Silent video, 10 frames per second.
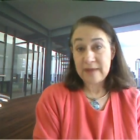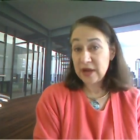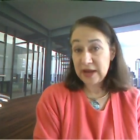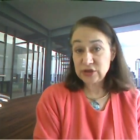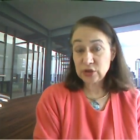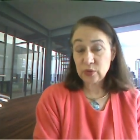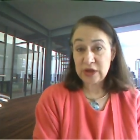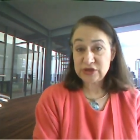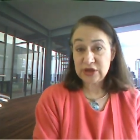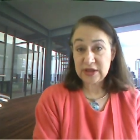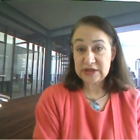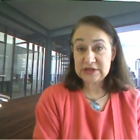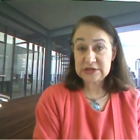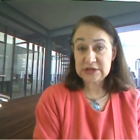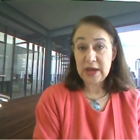I'm glad you're watching
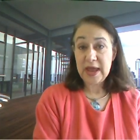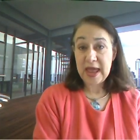this